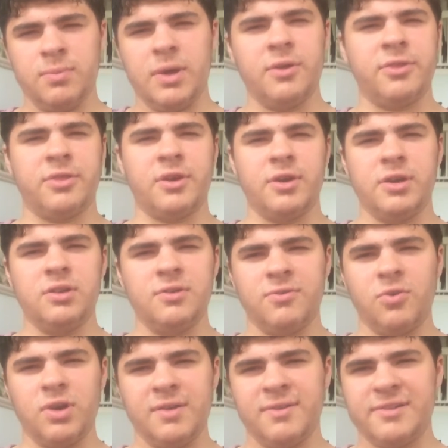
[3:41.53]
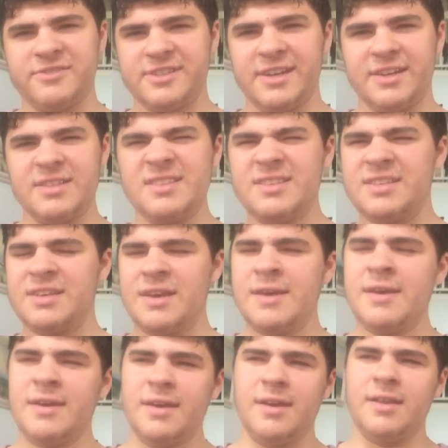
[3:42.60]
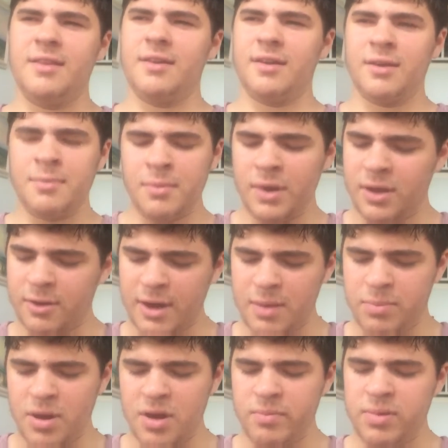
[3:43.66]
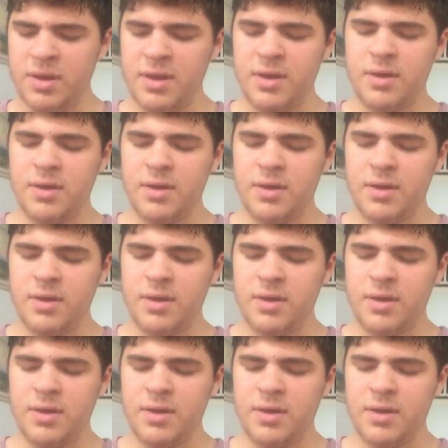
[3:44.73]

about 30 to 45 seconds, and I get a great pump.